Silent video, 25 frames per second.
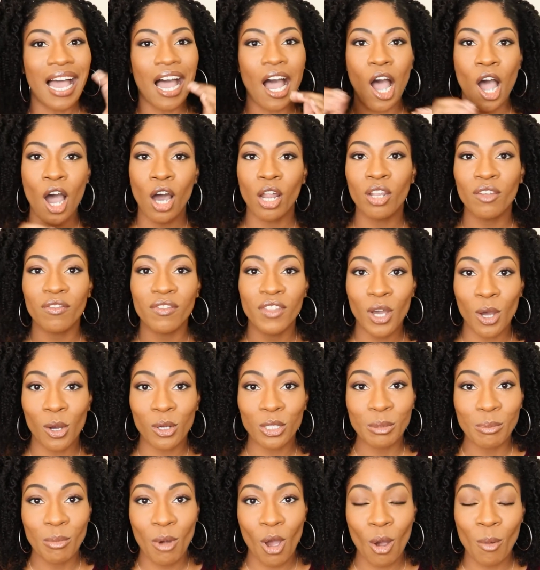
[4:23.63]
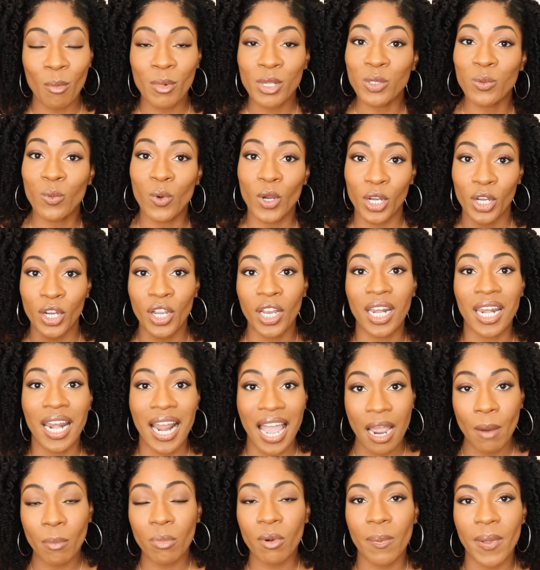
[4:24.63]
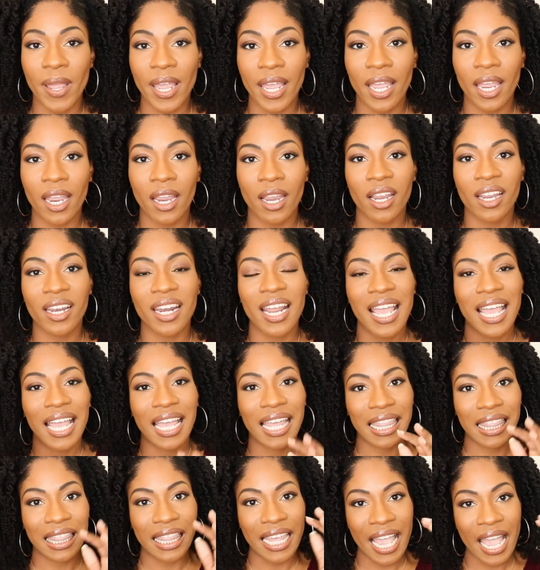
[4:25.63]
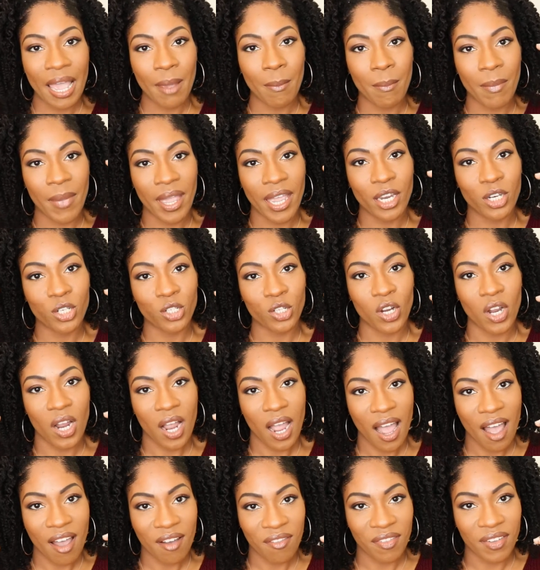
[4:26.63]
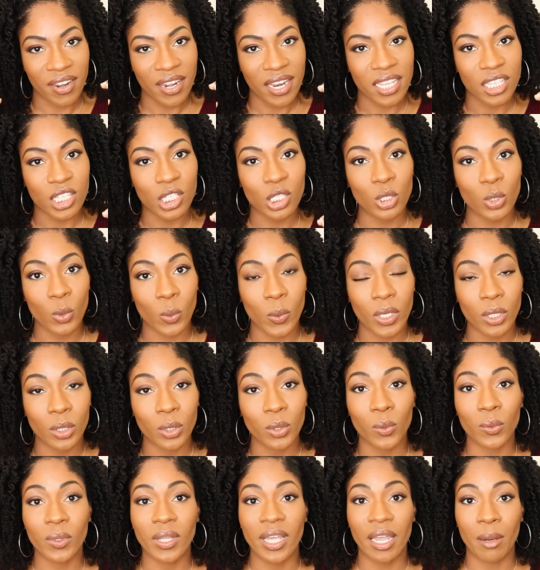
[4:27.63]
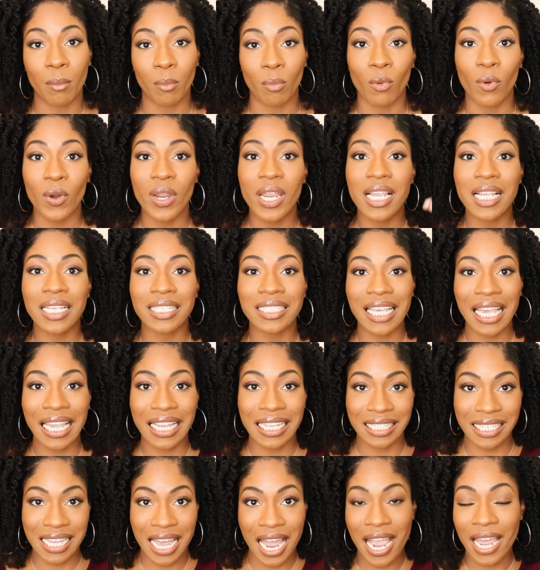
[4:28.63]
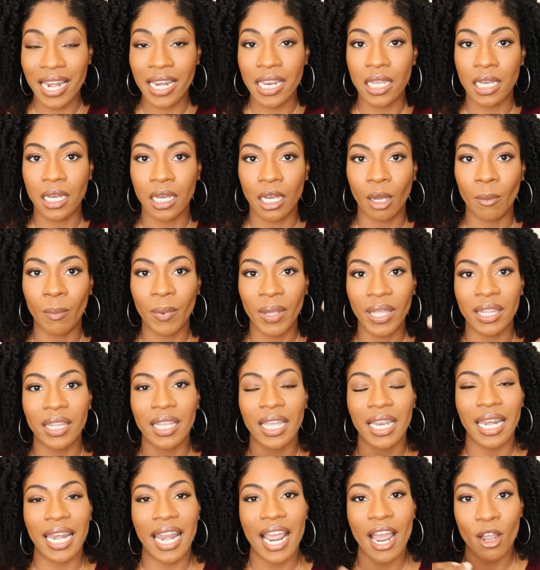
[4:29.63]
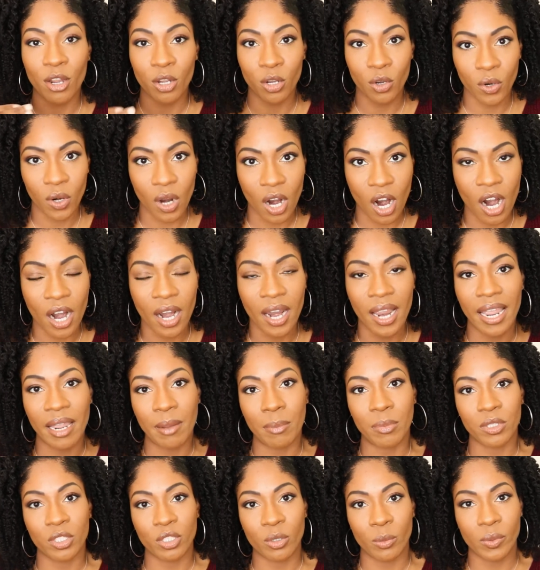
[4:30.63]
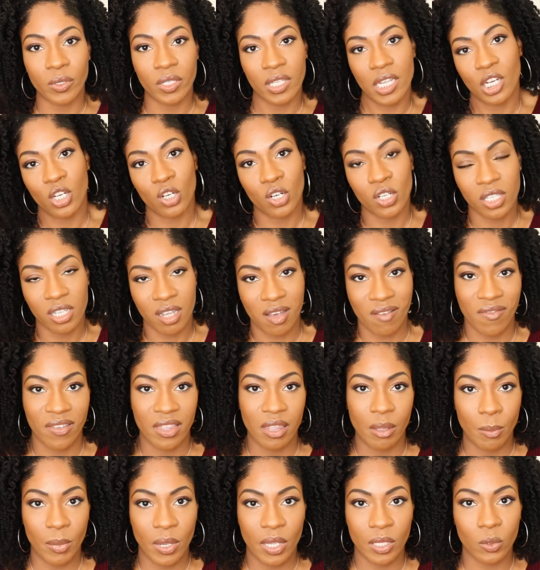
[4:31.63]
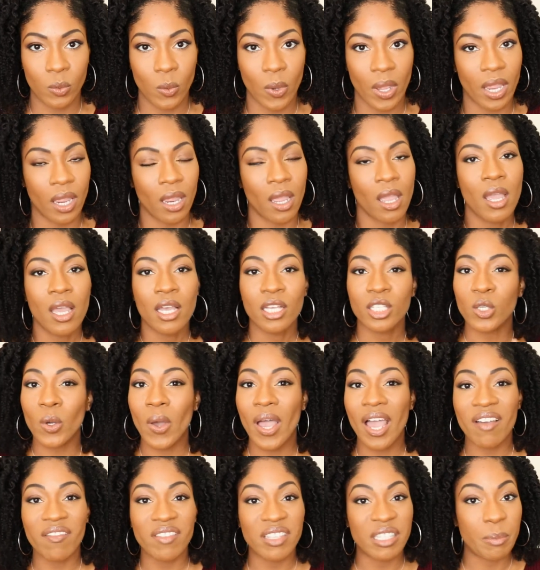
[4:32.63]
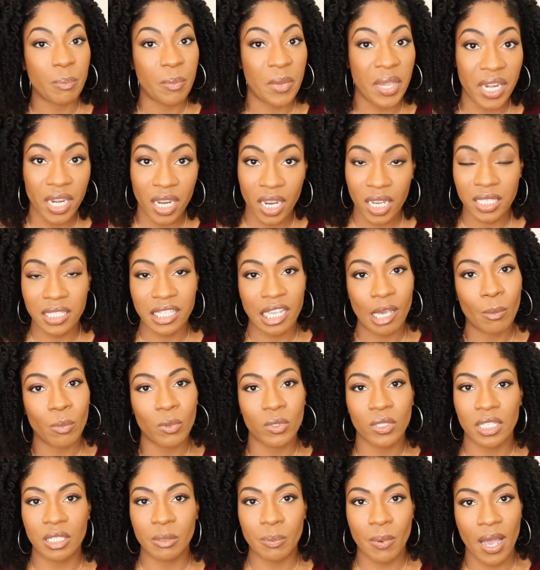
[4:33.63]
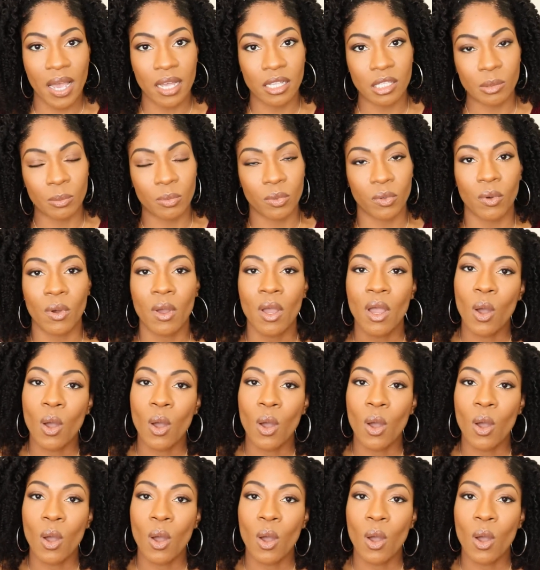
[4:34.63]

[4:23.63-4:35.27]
All of those moments where you're not prepared, that makes your confidence dwindle, that brings anxiety up, and then now you aren't able to present yourself in the best way. So have as many examples as possible.